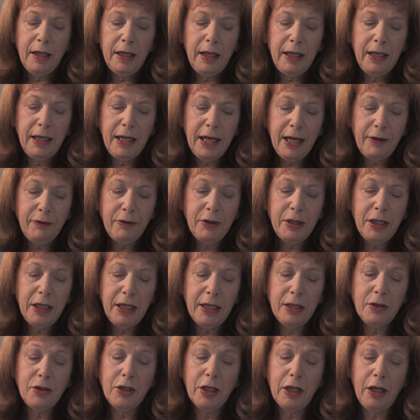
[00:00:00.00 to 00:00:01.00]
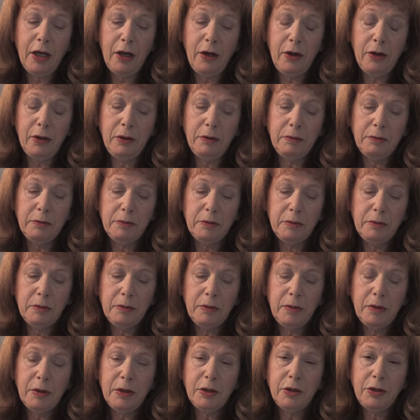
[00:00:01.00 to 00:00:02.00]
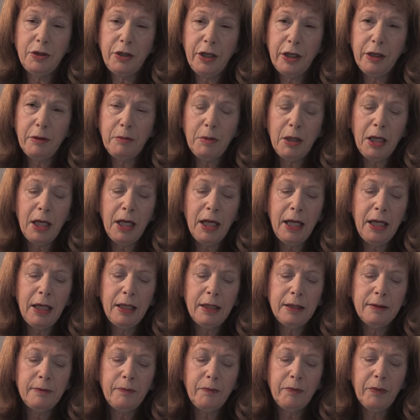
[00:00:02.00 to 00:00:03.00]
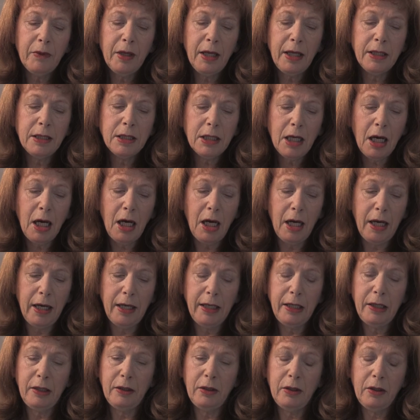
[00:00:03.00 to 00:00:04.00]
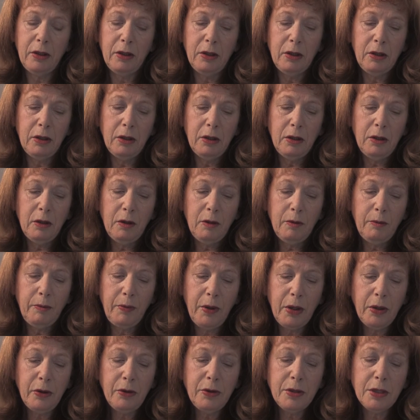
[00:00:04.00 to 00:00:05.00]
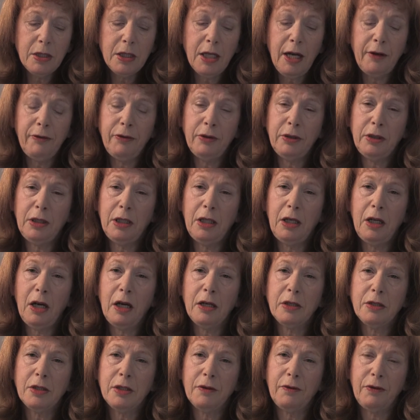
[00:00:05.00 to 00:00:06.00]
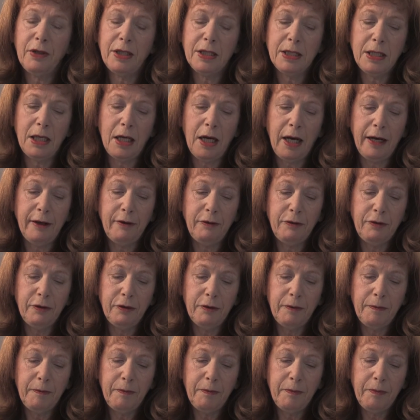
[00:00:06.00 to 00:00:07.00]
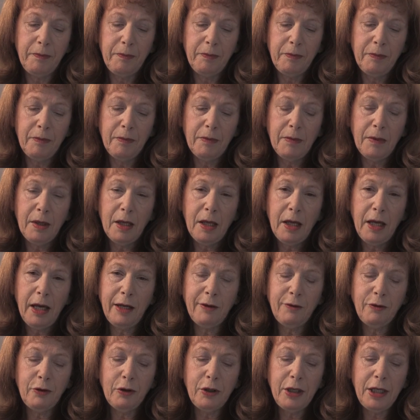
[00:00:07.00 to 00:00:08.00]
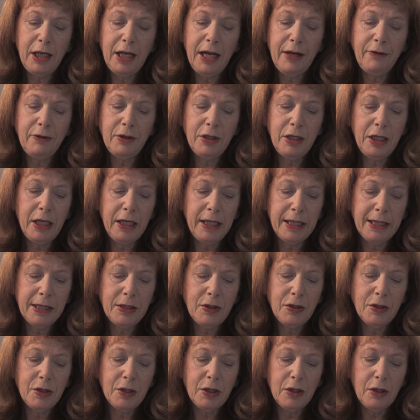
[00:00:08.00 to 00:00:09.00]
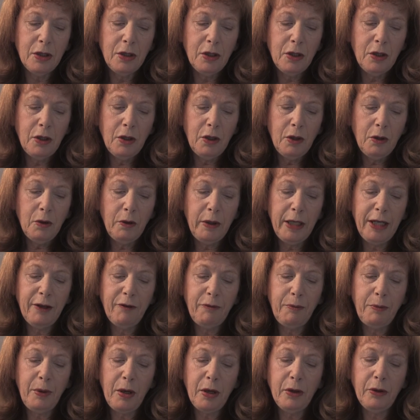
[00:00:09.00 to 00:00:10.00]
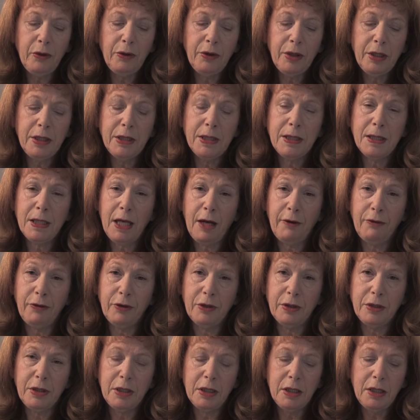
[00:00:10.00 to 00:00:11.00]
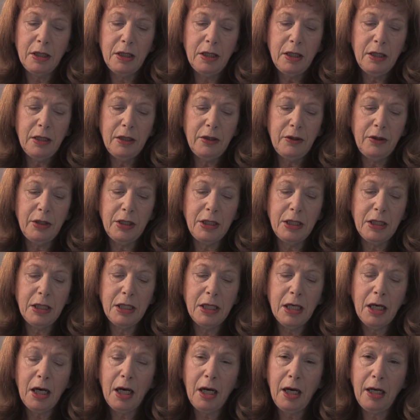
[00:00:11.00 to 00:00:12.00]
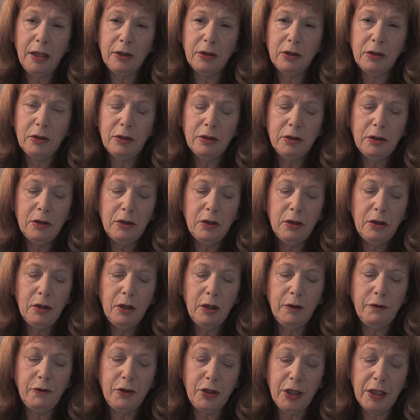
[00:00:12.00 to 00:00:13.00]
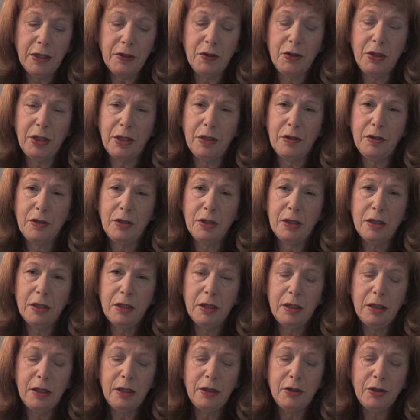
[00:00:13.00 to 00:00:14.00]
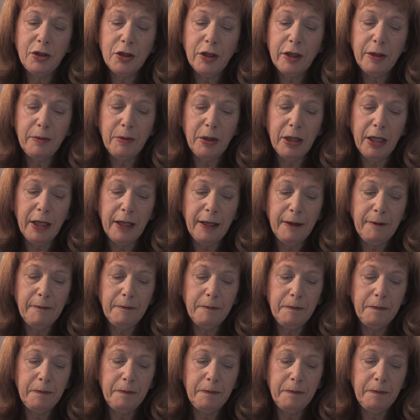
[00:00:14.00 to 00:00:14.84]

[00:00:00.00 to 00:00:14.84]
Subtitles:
11 years ago, Jeremiah and I both suffered the loss of his life, and for 11 years we have both suffered the denial of justice in Germany.